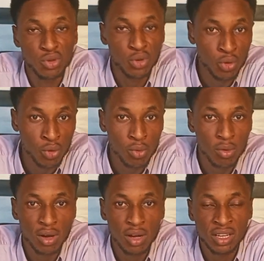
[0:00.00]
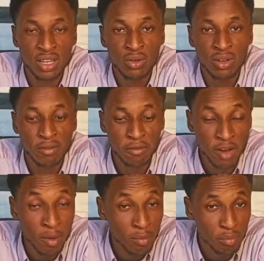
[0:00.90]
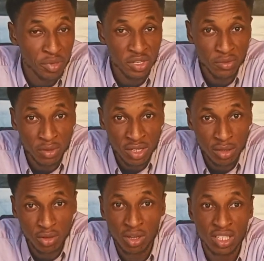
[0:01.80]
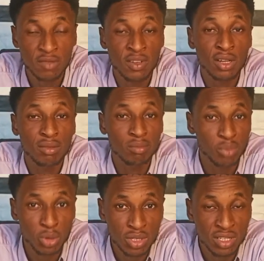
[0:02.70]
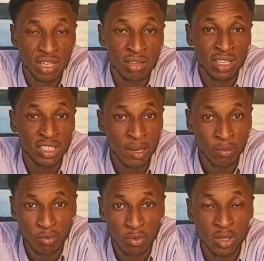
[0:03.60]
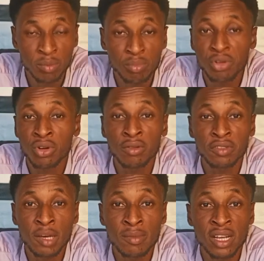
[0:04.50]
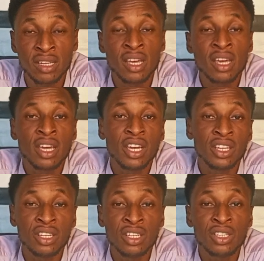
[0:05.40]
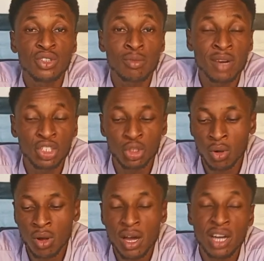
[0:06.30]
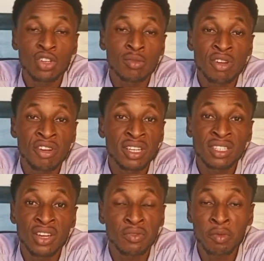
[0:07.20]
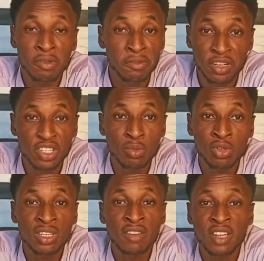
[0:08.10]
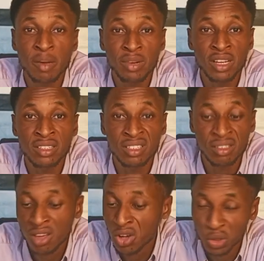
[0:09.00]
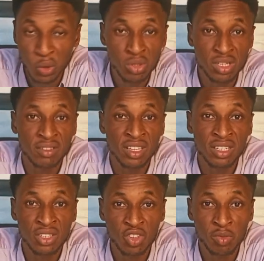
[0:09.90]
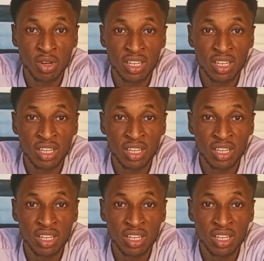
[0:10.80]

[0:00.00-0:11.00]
go and then you can farm peacefully. Your cassava produces at the right time for the period of time that it needs to mature. And there's some areas that from your first months that you started planting, goats have started disturbing